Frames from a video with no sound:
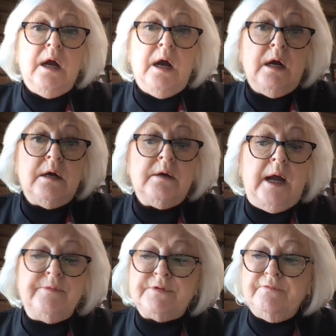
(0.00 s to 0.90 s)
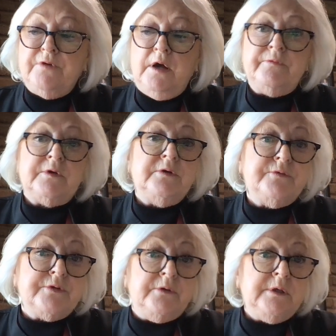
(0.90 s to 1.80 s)
I was involved
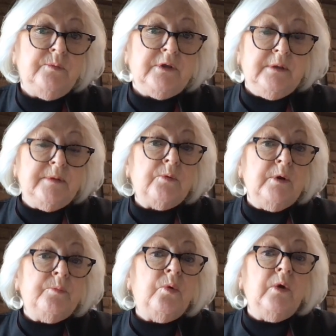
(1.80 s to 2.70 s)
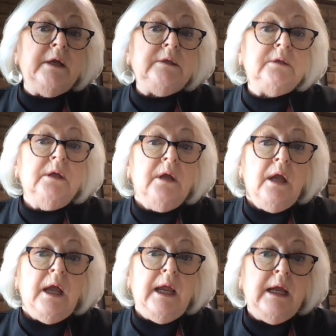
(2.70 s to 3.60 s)
consulting with them at one point,
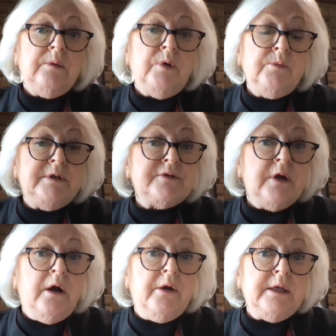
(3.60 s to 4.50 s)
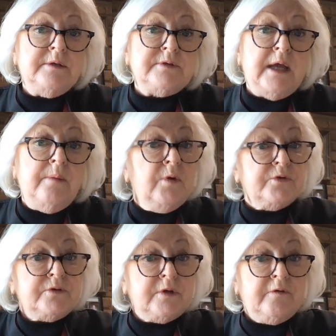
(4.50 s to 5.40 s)
and what we saw is that
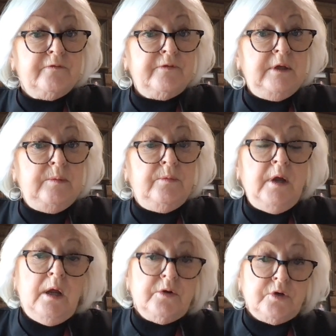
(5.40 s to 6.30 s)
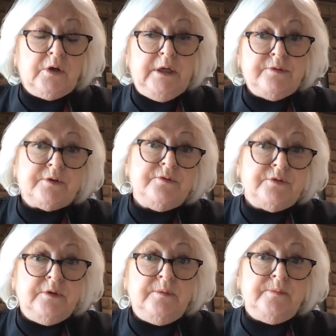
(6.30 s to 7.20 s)
most of the turkey is
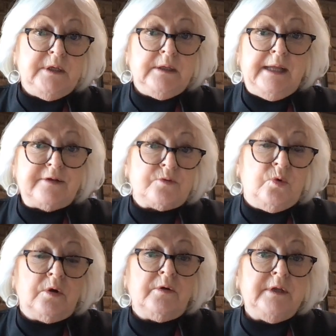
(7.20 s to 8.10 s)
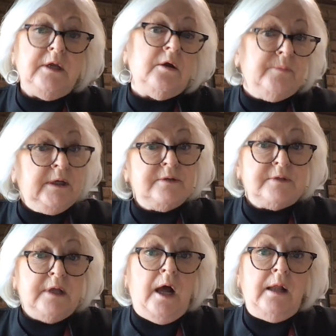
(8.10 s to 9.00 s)
consumed in the last quarter of the year
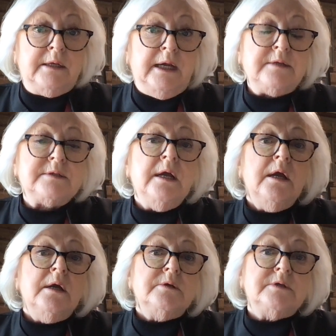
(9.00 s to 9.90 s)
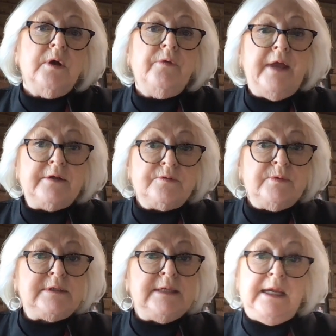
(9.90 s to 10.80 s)
because of the holidays. So that's the
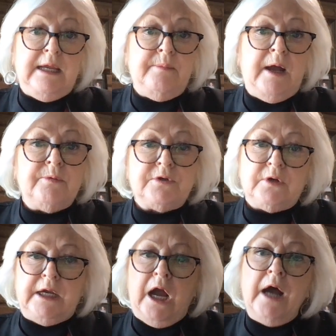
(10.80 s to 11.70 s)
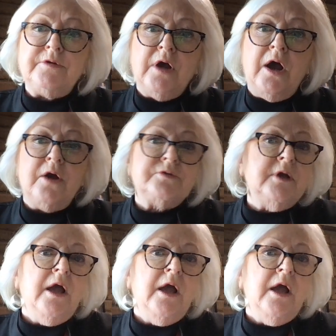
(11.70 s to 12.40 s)
reason they came out with turkey hot dogs,